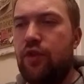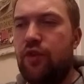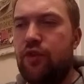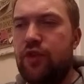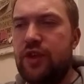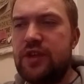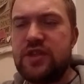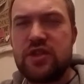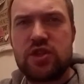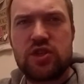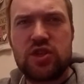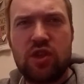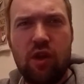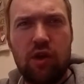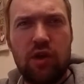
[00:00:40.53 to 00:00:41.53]
this is a
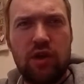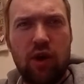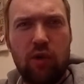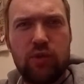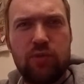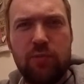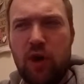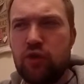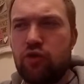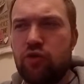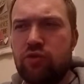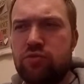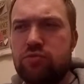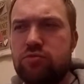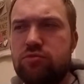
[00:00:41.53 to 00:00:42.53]
slightly older
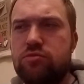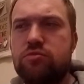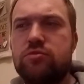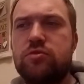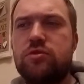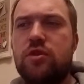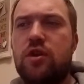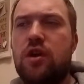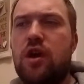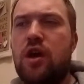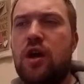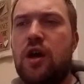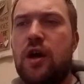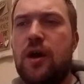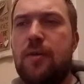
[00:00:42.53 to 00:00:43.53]
model
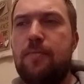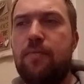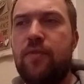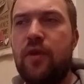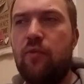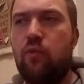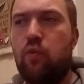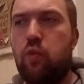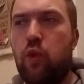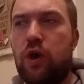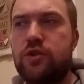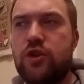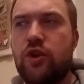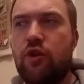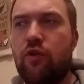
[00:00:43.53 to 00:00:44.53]
than
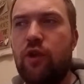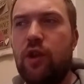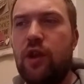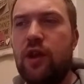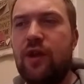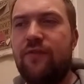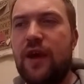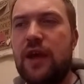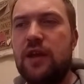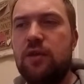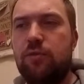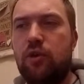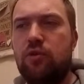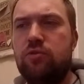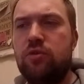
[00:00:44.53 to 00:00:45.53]
what's currently
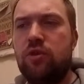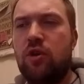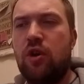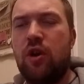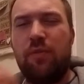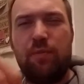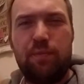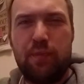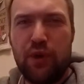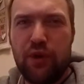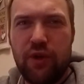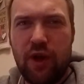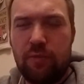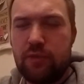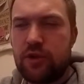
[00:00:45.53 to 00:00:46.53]
available, but
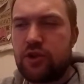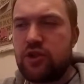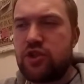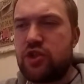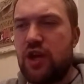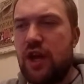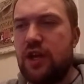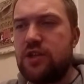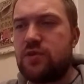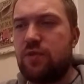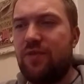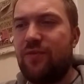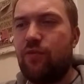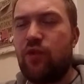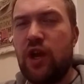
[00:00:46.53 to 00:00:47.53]
not much has changed
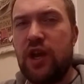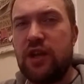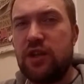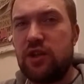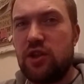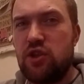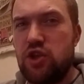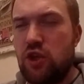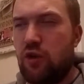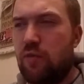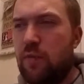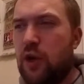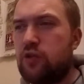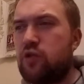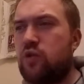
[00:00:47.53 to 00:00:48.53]
with it really. The newer
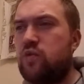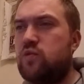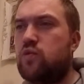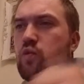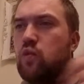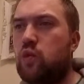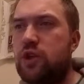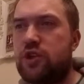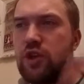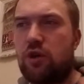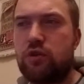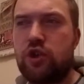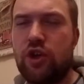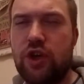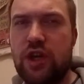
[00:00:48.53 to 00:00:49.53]
model, which
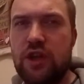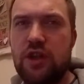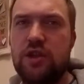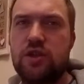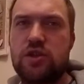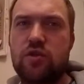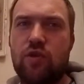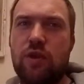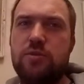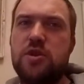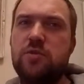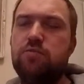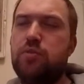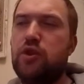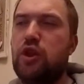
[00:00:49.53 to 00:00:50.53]
I'll chuck in the
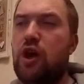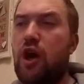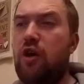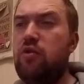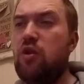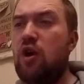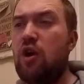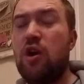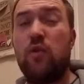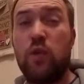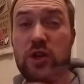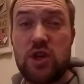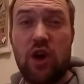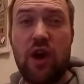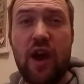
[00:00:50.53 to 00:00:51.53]
description below,
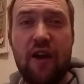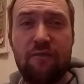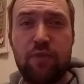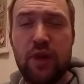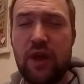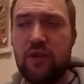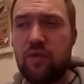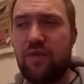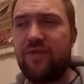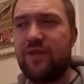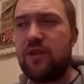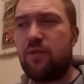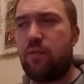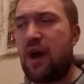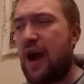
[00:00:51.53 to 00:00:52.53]
which I have played with
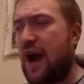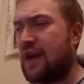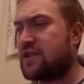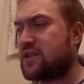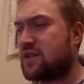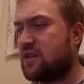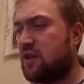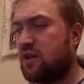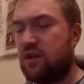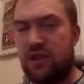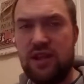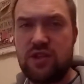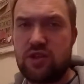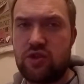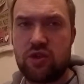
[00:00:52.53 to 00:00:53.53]
in the past.
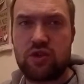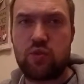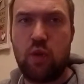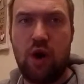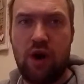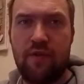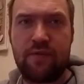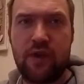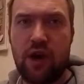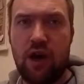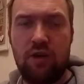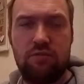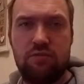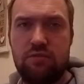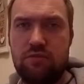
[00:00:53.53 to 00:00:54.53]
These are just what I've
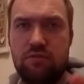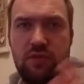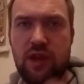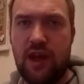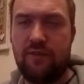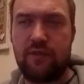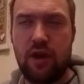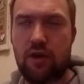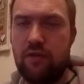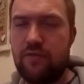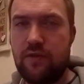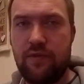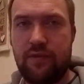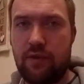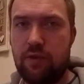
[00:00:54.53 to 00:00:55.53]
got left
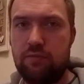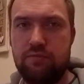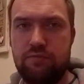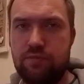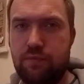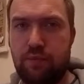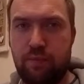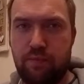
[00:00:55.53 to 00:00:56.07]
over from